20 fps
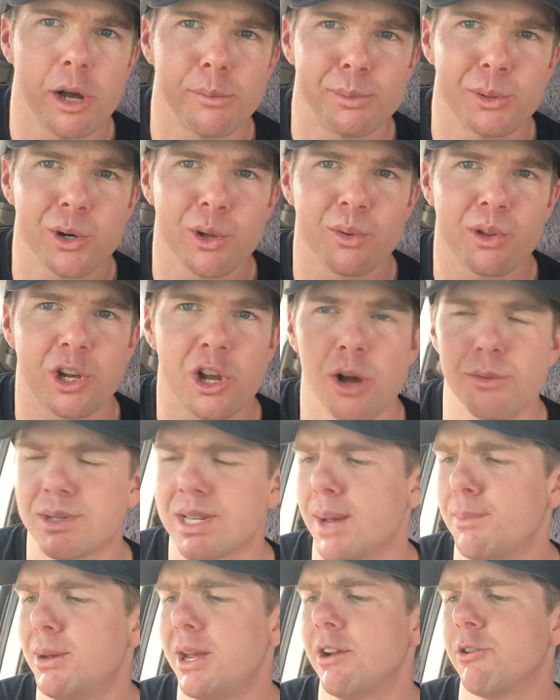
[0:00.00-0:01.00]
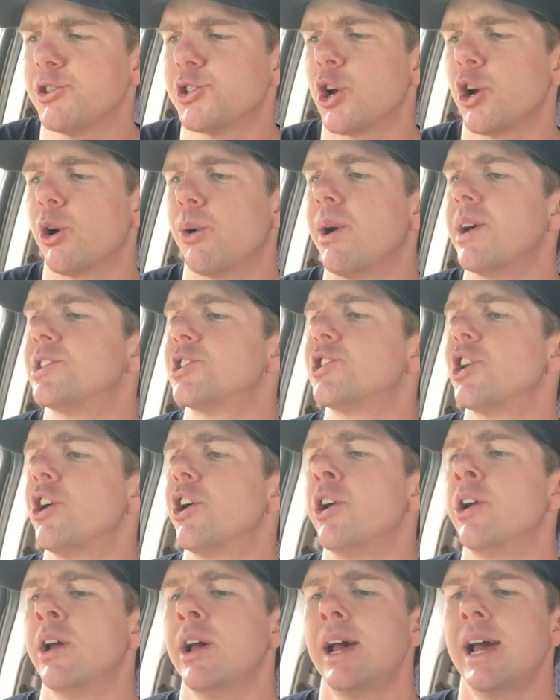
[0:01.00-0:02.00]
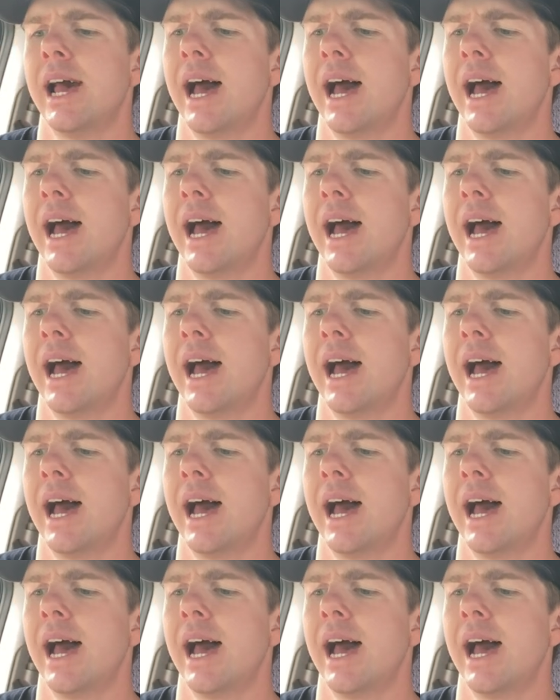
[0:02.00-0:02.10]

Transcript: I'll put all the comps up here as I always do.